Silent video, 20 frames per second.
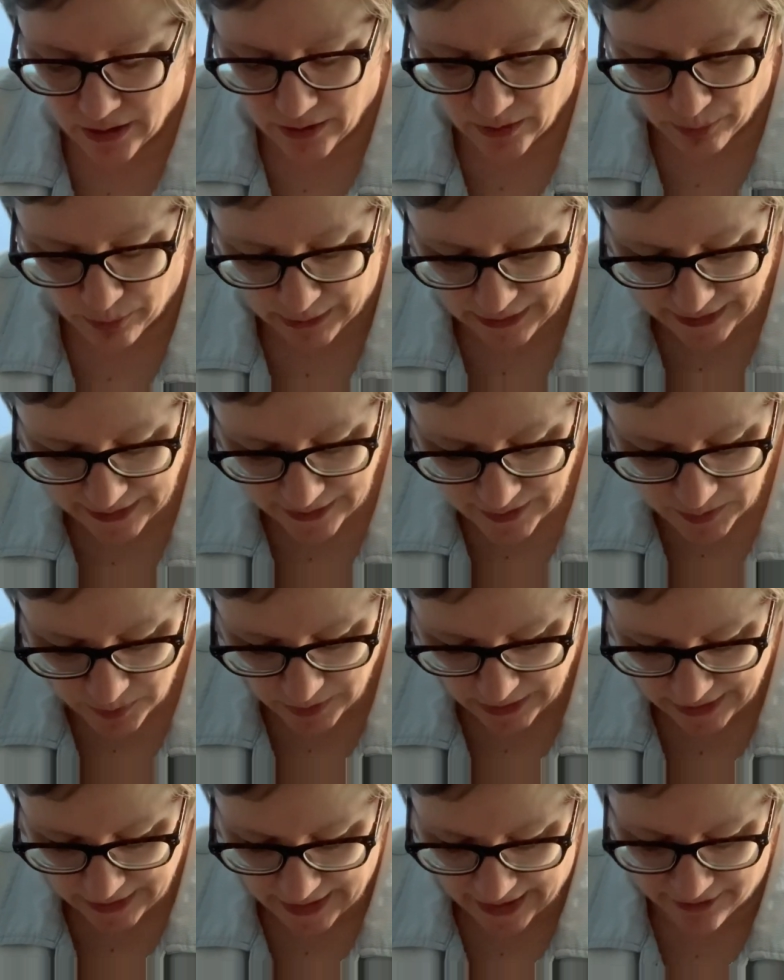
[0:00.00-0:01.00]
But this
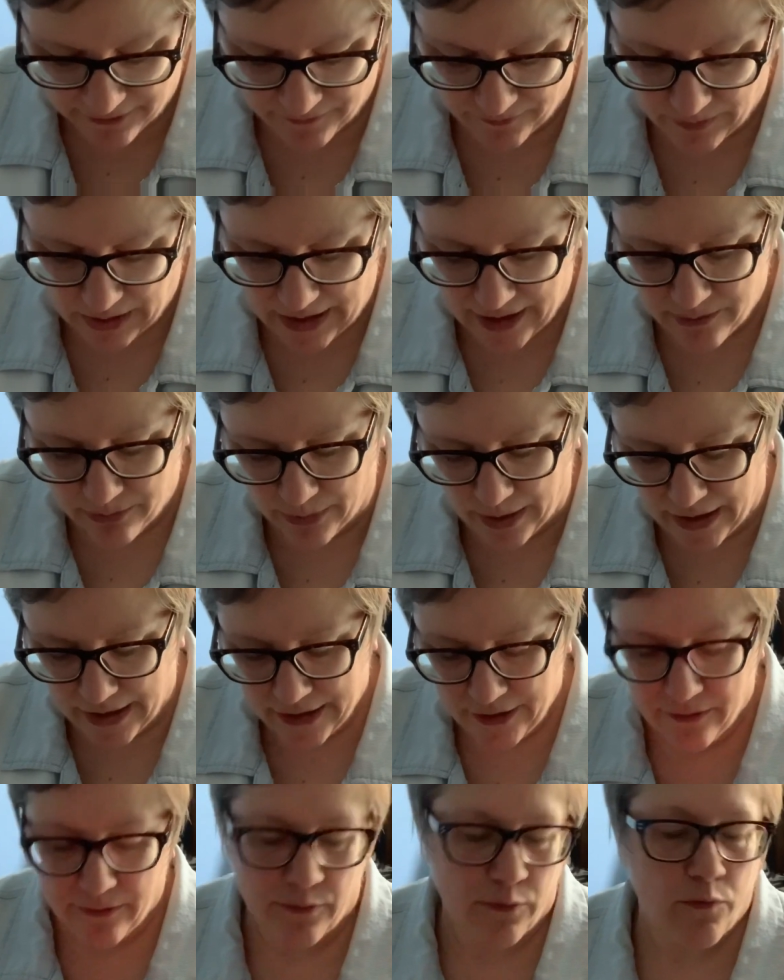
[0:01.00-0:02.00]
one I
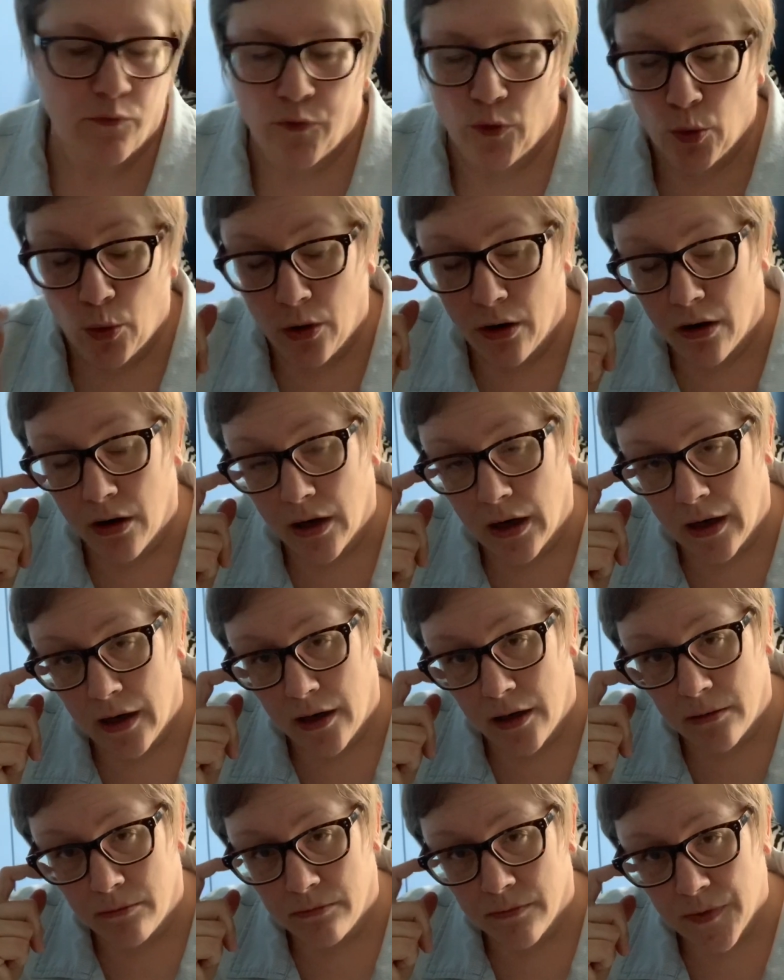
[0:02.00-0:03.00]
read for
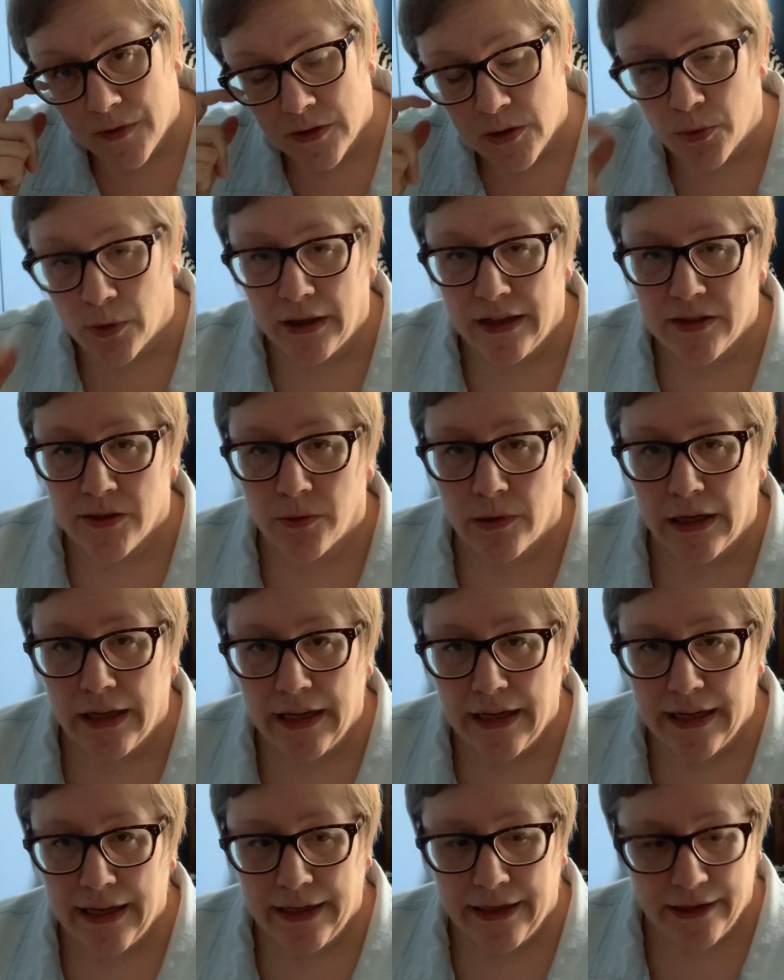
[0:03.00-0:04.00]
the
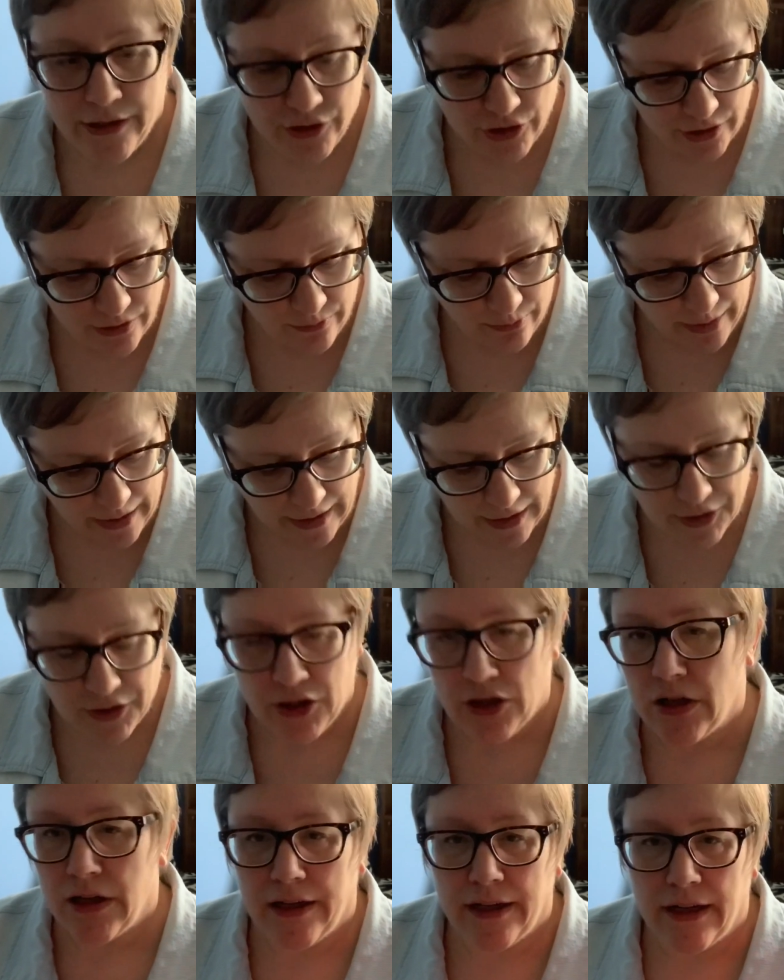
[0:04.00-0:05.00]
2020 Asian
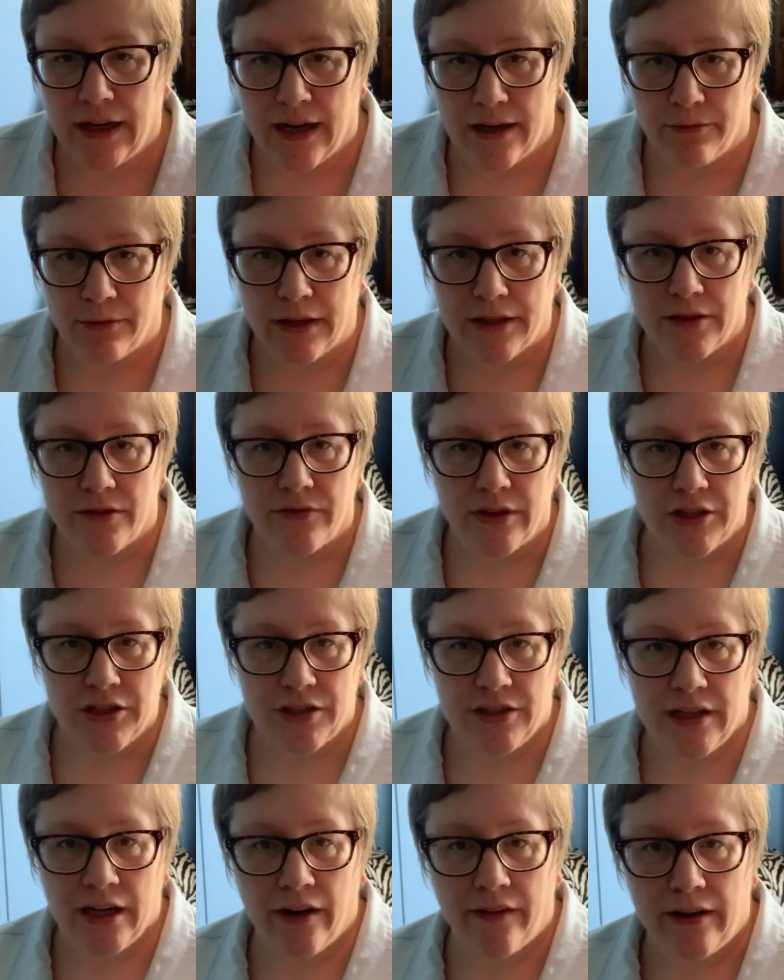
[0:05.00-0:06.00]
Readathon. I read The
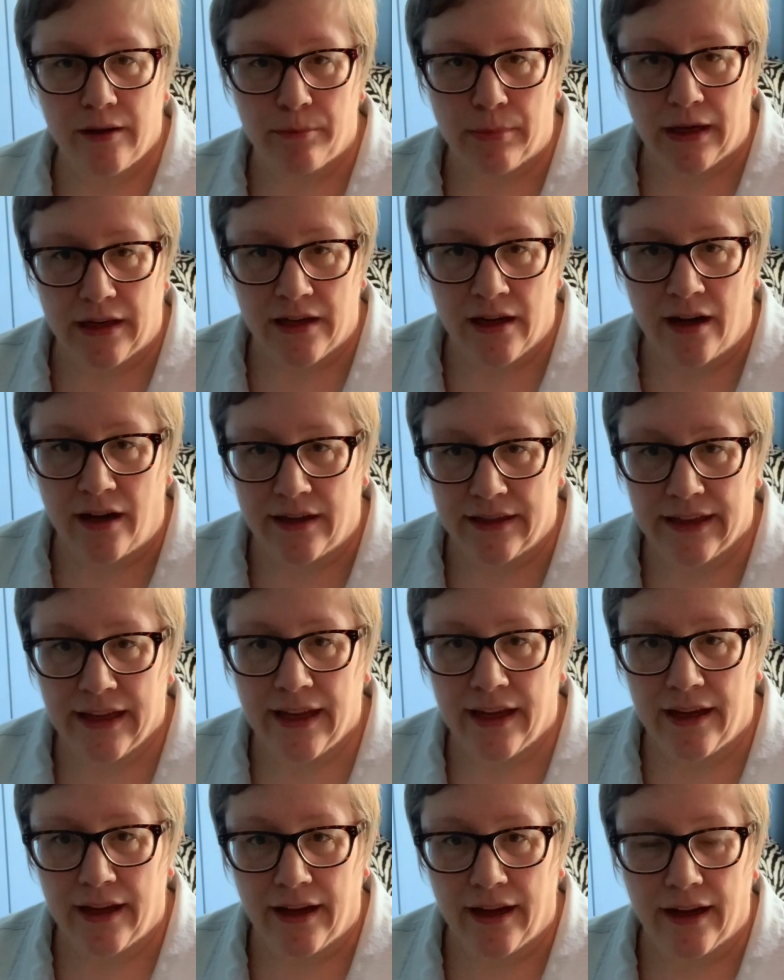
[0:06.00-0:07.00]
Vegetarian by Han
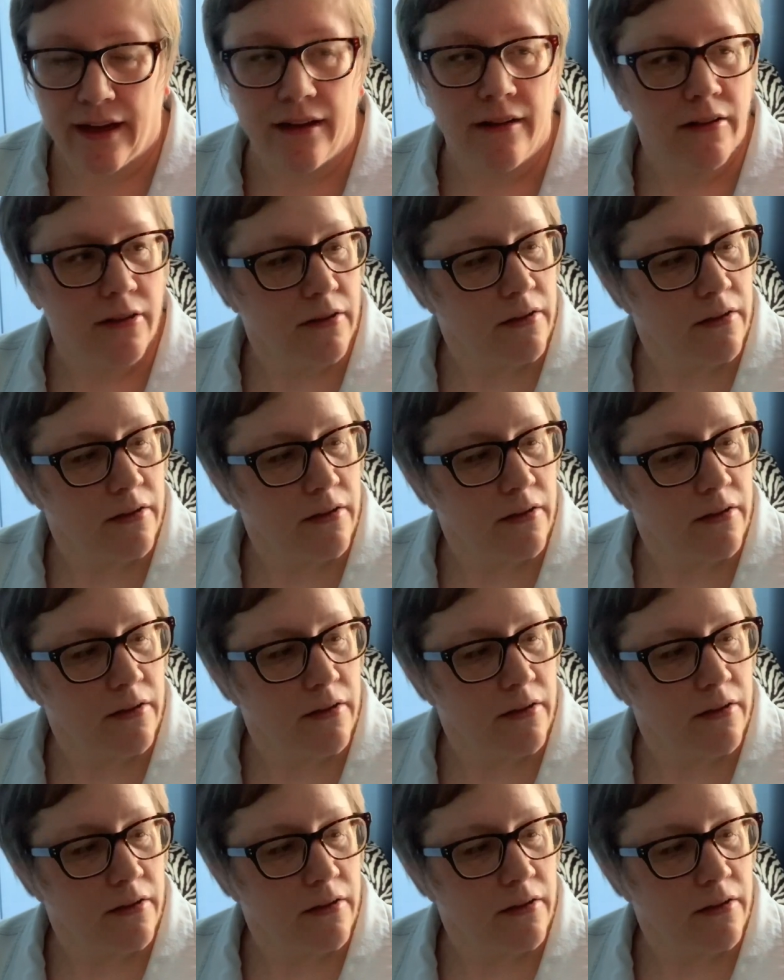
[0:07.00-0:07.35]
Kang.